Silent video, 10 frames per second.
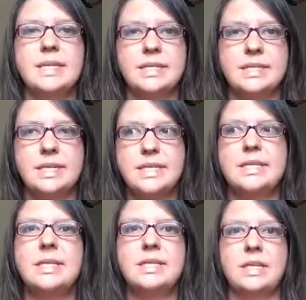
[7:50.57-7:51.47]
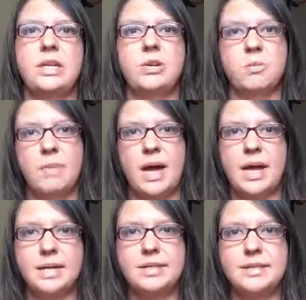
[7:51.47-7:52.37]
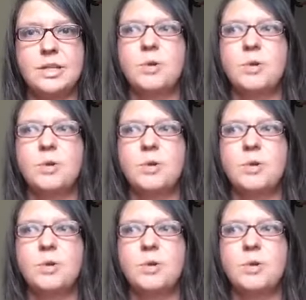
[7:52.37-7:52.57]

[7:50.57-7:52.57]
exists is in your mind.